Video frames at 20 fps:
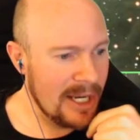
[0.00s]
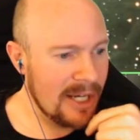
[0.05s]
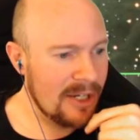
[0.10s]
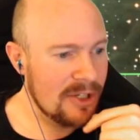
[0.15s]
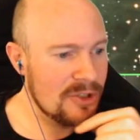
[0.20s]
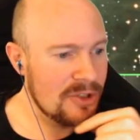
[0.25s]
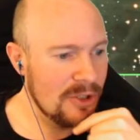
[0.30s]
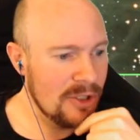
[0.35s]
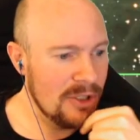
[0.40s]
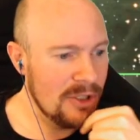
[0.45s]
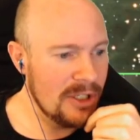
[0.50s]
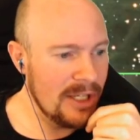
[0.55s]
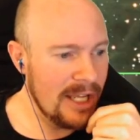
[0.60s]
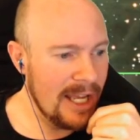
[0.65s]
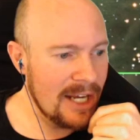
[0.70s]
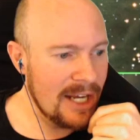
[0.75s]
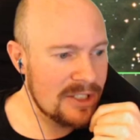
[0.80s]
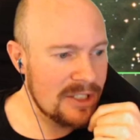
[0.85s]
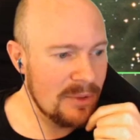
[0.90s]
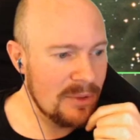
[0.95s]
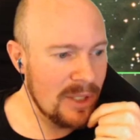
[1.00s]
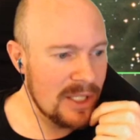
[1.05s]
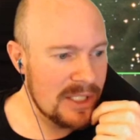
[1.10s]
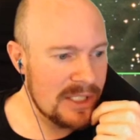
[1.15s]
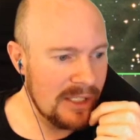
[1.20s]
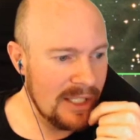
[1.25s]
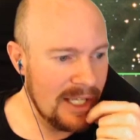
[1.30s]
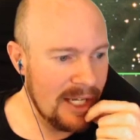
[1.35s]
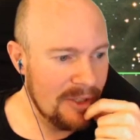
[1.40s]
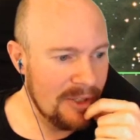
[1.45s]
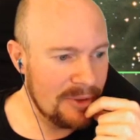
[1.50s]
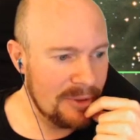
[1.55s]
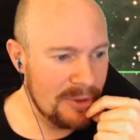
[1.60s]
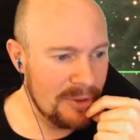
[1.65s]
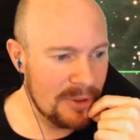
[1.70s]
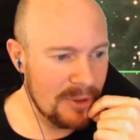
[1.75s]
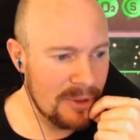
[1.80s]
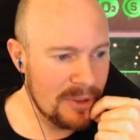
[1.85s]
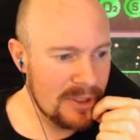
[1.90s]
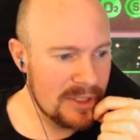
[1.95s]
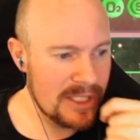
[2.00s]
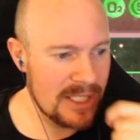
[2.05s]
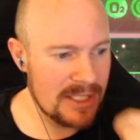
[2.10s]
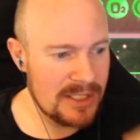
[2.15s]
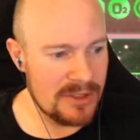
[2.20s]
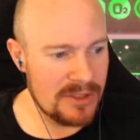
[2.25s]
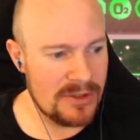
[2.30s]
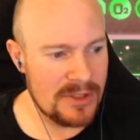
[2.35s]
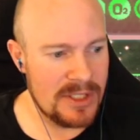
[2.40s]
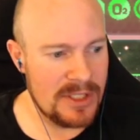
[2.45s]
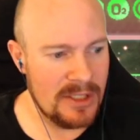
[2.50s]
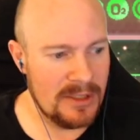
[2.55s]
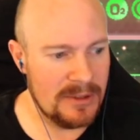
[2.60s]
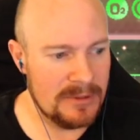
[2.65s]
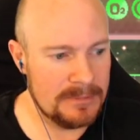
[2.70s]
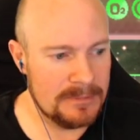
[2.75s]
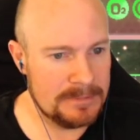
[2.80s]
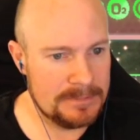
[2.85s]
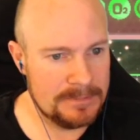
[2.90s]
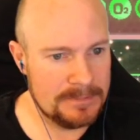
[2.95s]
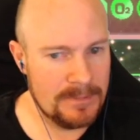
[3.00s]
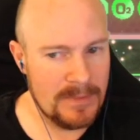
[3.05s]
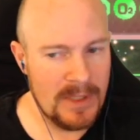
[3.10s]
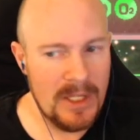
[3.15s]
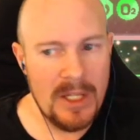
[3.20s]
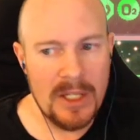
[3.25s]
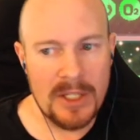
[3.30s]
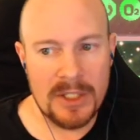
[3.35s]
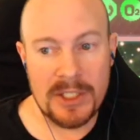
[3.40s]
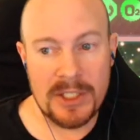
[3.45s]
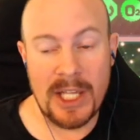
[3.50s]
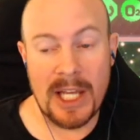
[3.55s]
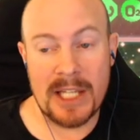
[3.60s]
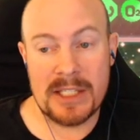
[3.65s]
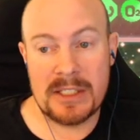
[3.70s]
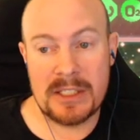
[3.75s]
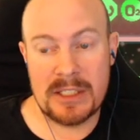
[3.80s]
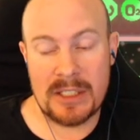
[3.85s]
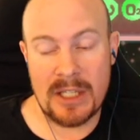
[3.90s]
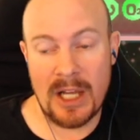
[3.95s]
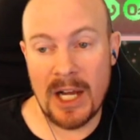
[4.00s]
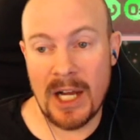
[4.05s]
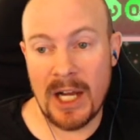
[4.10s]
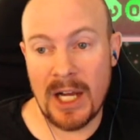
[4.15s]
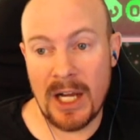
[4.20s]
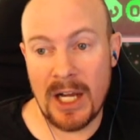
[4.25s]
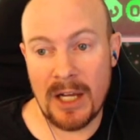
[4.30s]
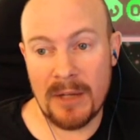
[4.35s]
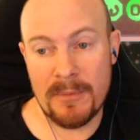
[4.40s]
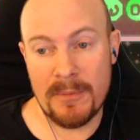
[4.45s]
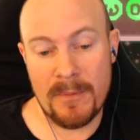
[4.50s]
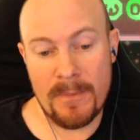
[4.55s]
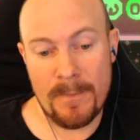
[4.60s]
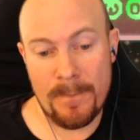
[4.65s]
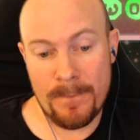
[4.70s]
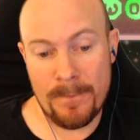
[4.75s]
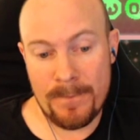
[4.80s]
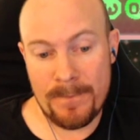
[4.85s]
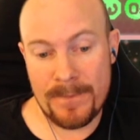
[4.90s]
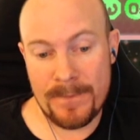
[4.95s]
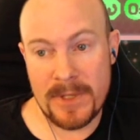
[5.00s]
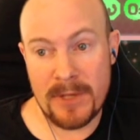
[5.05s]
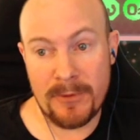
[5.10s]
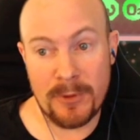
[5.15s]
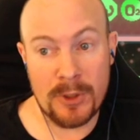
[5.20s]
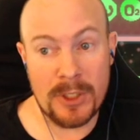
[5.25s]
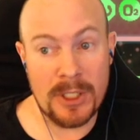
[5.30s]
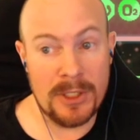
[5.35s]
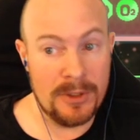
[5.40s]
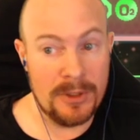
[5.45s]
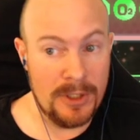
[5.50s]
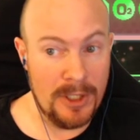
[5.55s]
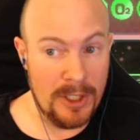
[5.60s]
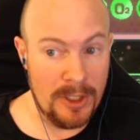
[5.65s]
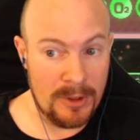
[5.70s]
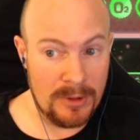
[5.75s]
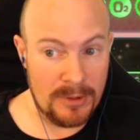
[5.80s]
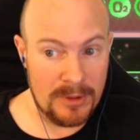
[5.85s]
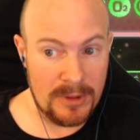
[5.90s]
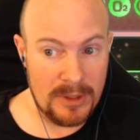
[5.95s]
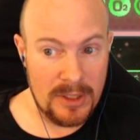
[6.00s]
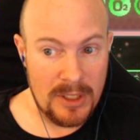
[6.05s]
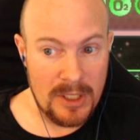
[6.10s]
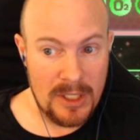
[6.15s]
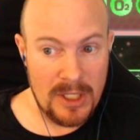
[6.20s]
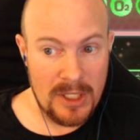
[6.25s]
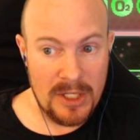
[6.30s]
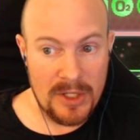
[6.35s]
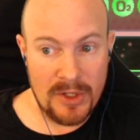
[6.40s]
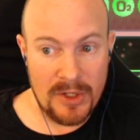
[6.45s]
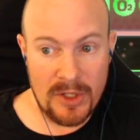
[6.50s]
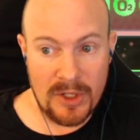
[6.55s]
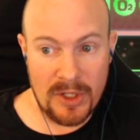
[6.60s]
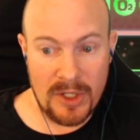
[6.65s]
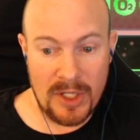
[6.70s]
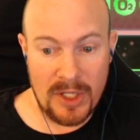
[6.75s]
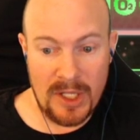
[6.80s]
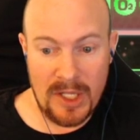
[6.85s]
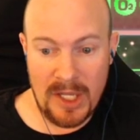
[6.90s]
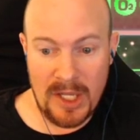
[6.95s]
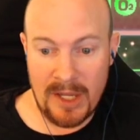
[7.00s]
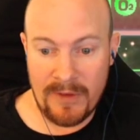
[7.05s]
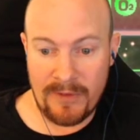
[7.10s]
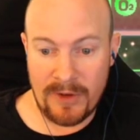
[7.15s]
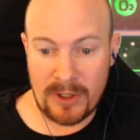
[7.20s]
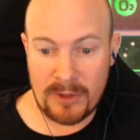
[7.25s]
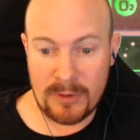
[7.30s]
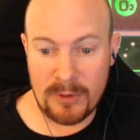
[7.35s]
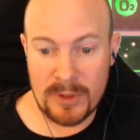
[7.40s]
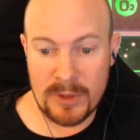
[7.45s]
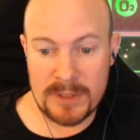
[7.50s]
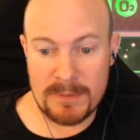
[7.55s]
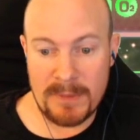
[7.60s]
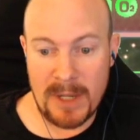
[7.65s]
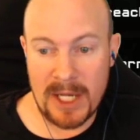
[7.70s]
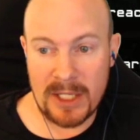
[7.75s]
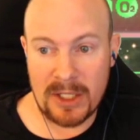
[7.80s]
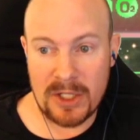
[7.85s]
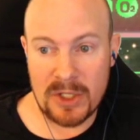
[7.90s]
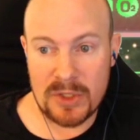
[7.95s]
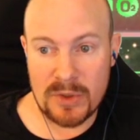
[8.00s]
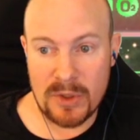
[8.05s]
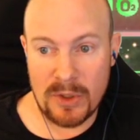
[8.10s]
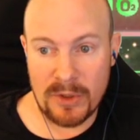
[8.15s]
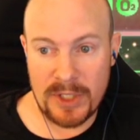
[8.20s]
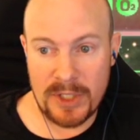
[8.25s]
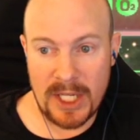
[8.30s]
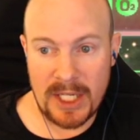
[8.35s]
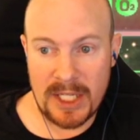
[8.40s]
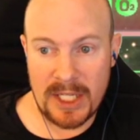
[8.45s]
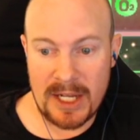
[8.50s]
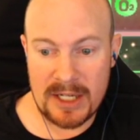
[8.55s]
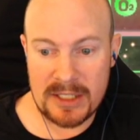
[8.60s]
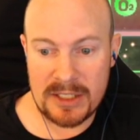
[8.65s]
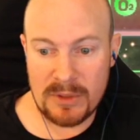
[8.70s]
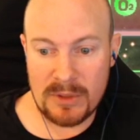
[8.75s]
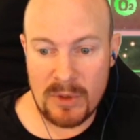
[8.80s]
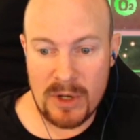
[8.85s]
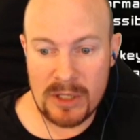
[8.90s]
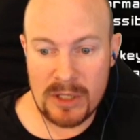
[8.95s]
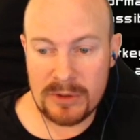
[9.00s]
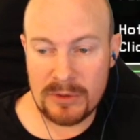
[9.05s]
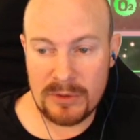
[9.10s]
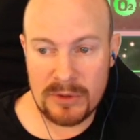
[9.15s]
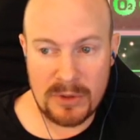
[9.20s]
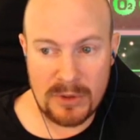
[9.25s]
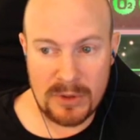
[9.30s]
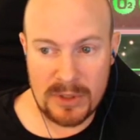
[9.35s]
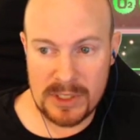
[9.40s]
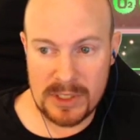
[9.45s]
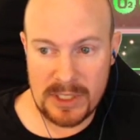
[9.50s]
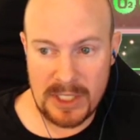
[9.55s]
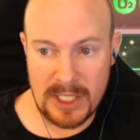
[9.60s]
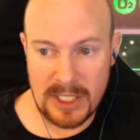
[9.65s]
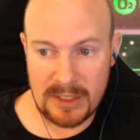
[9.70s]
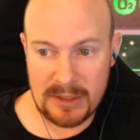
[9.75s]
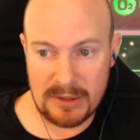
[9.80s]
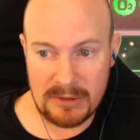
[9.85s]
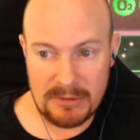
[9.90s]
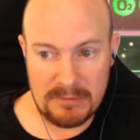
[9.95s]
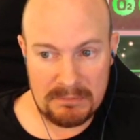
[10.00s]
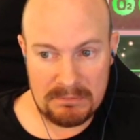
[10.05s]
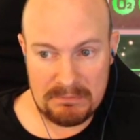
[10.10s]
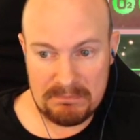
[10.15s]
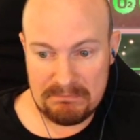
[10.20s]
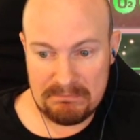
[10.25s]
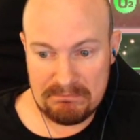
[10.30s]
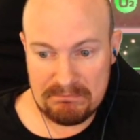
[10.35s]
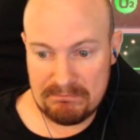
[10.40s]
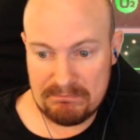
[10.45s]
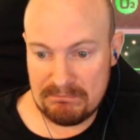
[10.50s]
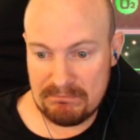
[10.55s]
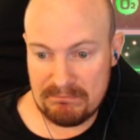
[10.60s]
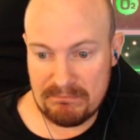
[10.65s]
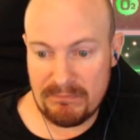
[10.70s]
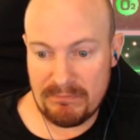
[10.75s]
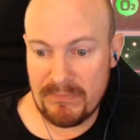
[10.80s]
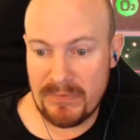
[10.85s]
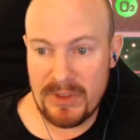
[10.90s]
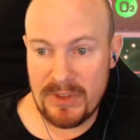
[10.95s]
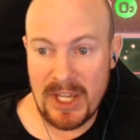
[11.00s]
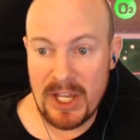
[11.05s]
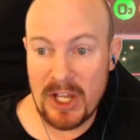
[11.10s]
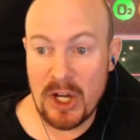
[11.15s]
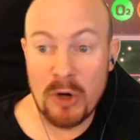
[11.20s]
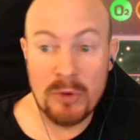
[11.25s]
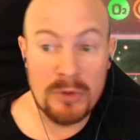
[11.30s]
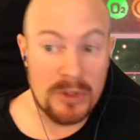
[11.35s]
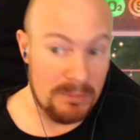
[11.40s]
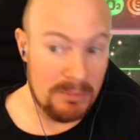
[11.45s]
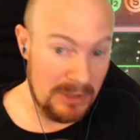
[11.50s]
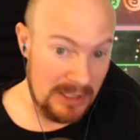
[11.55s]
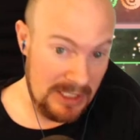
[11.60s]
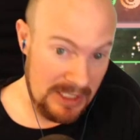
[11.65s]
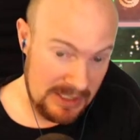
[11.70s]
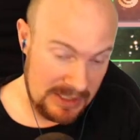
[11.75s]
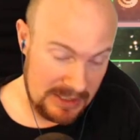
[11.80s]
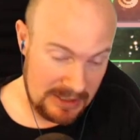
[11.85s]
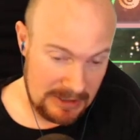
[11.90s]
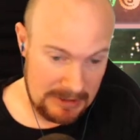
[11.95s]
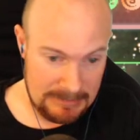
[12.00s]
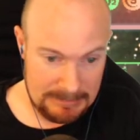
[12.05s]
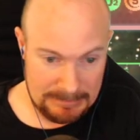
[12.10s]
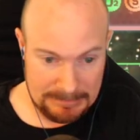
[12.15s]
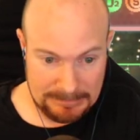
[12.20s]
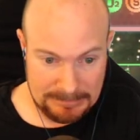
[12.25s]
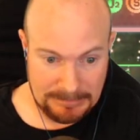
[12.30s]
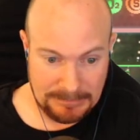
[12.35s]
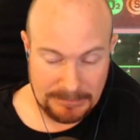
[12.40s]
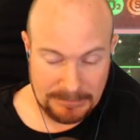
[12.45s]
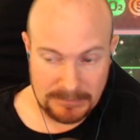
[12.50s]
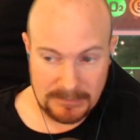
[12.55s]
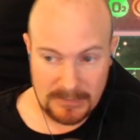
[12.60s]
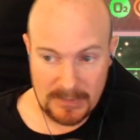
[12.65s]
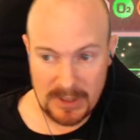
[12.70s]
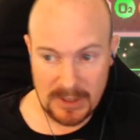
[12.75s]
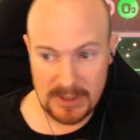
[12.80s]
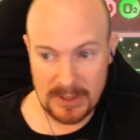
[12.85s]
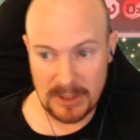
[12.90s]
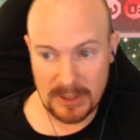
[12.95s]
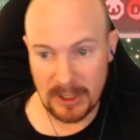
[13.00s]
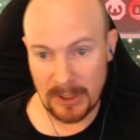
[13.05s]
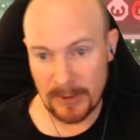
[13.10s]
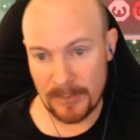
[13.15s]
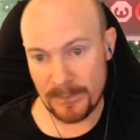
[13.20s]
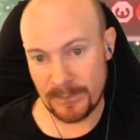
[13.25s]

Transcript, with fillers: control unit actually was allowed through doors. That's interesting. Yes. Uh, if you didn't know, if a crew is mind controlled, they can actually walk through doors like they own the place. So